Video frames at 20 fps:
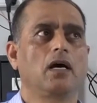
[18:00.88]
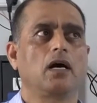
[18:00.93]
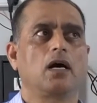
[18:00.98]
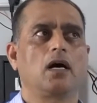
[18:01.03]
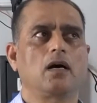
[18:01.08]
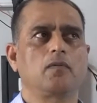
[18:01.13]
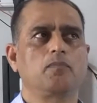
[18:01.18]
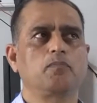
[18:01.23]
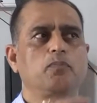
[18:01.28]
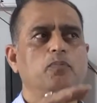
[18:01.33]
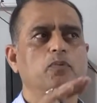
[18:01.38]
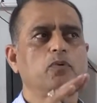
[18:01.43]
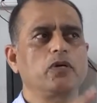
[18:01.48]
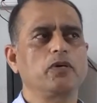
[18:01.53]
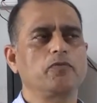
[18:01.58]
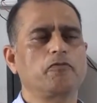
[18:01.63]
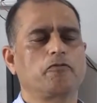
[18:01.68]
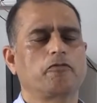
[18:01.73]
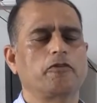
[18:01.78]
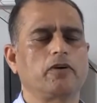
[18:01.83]
A boy
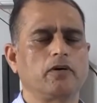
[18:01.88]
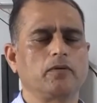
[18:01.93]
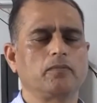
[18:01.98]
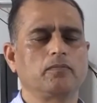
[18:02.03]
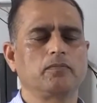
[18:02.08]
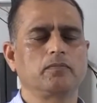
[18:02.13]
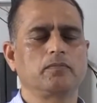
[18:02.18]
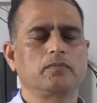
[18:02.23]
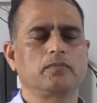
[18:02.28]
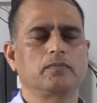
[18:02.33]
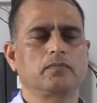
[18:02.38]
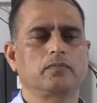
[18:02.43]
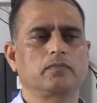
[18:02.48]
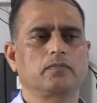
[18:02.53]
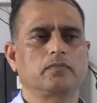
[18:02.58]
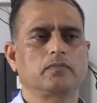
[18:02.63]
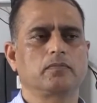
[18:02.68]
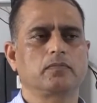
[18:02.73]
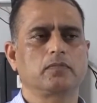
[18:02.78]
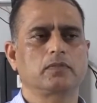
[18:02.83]
from
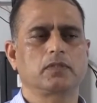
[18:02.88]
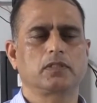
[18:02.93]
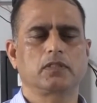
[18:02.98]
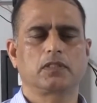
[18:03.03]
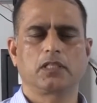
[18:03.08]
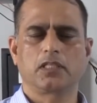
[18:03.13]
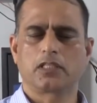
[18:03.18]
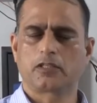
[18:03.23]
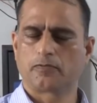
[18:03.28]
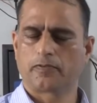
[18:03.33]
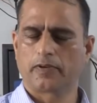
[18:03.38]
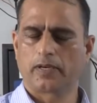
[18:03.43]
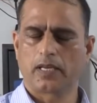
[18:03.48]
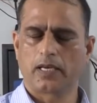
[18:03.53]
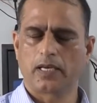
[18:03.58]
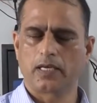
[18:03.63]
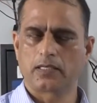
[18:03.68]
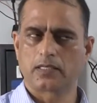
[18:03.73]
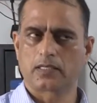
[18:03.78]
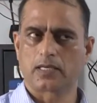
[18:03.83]
this
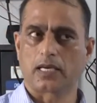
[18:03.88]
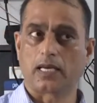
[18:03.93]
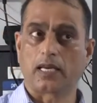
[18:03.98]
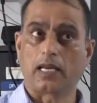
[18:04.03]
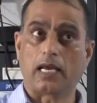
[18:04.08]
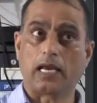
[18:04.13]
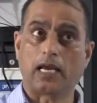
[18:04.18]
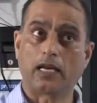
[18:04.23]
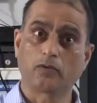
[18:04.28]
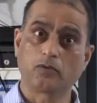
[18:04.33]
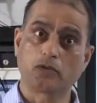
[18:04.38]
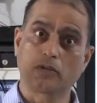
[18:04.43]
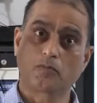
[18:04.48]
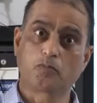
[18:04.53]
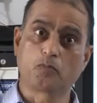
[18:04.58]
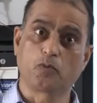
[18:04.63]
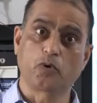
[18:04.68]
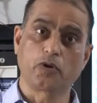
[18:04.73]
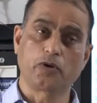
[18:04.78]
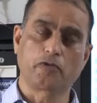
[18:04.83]
village and another
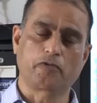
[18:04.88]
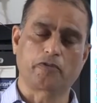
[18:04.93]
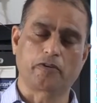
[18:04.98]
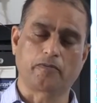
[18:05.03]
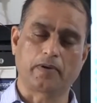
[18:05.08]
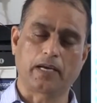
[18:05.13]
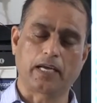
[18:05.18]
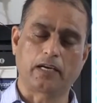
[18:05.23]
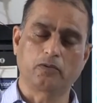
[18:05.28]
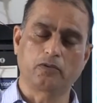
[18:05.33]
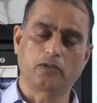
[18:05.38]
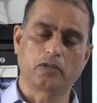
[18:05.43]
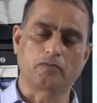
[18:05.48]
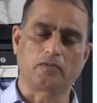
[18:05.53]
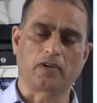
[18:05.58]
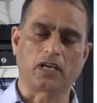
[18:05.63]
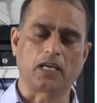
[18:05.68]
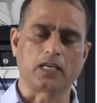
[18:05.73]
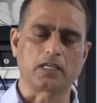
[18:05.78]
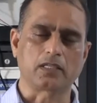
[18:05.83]
boy from another
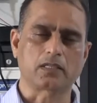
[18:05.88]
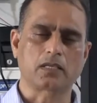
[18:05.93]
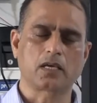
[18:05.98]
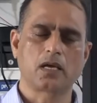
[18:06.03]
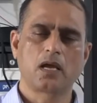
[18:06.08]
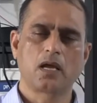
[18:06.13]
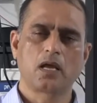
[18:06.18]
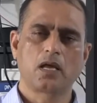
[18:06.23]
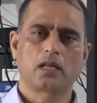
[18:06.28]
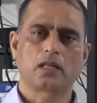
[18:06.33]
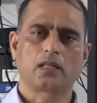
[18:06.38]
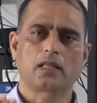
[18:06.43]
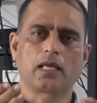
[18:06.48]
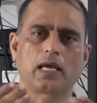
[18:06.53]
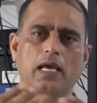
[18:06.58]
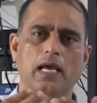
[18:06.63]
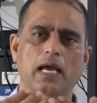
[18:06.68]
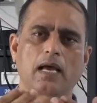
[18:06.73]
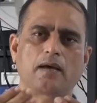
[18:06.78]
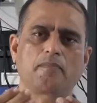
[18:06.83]
village, they
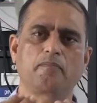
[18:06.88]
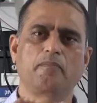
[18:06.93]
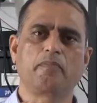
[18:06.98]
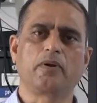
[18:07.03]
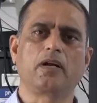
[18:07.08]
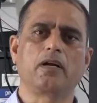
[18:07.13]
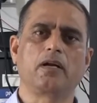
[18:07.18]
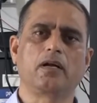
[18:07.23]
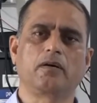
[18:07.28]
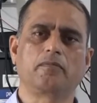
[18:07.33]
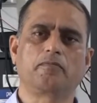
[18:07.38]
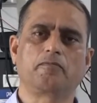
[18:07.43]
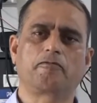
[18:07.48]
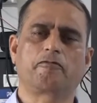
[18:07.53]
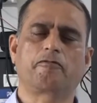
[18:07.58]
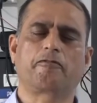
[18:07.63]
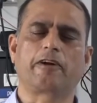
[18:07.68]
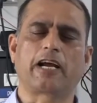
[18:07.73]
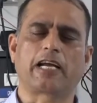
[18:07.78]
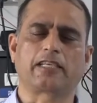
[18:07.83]
have built up
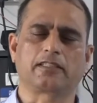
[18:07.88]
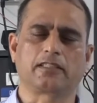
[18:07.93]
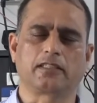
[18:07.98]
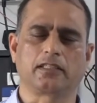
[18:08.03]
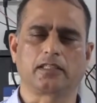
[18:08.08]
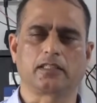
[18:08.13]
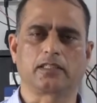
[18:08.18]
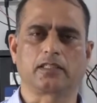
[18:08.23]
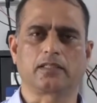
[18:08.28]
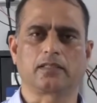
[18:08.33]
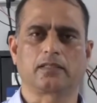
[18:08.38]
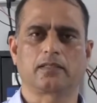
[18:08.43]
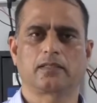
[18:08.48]
fraternity.